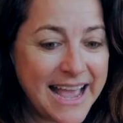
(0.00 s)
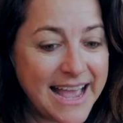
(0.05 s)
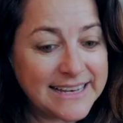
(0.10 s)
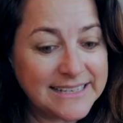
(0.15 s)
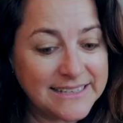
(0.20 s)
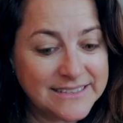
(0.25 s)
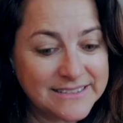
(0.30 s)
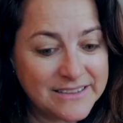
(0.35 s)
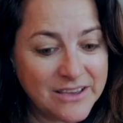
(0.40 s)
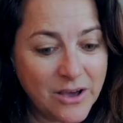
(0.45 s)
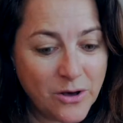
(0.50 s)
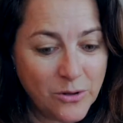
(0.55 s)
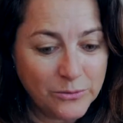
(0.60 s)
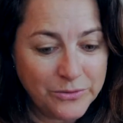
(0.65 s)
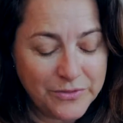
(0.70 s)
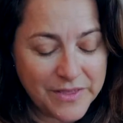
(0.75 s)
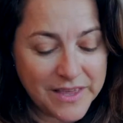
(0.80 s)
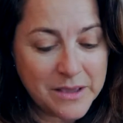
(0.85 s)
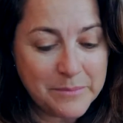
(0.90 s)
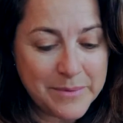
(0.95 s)
And the whole
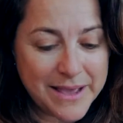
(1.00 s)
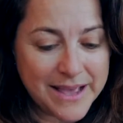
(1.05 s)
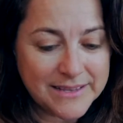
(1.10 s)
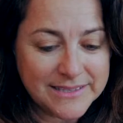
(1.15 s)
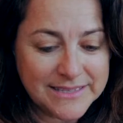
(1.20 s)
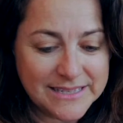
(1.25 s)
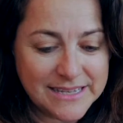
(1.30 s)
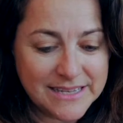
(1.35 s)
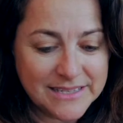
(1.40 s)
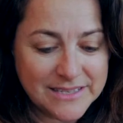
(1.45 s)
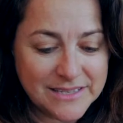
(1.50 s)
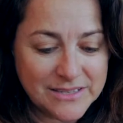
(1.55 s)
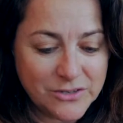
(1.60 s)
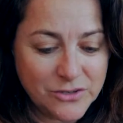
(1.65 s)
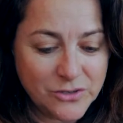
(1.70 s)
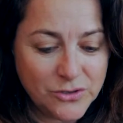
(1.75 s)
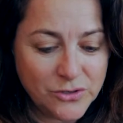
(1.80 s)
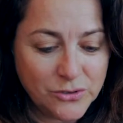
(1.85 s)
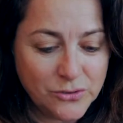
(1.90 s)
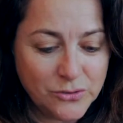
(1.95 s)
thing about it is that
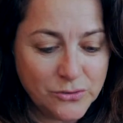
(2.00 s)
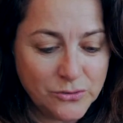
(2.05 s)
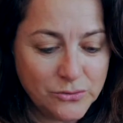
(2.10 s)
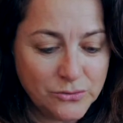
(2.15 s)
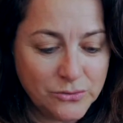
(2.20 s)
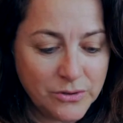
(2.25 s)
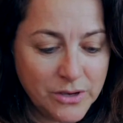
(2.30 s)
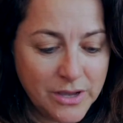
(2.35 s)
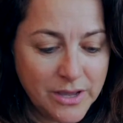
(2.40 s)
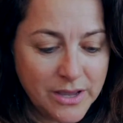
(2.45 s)
you